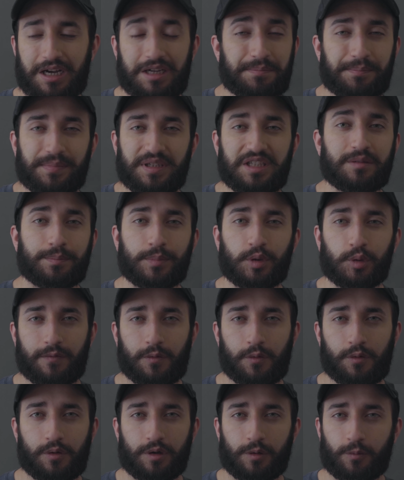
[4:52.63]
unbeatable
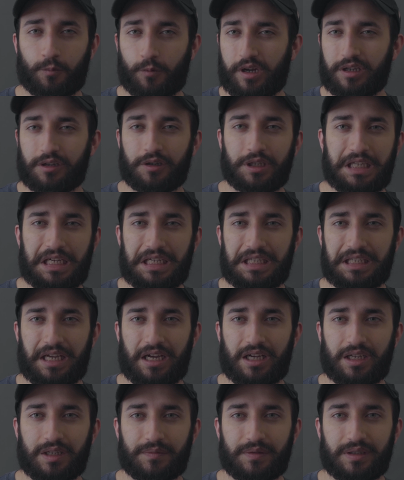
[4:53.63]
for what you're getting
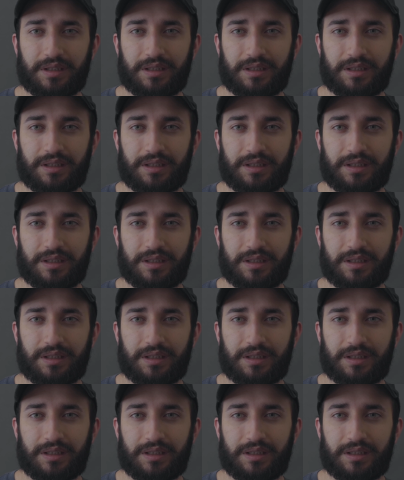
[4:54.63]
out of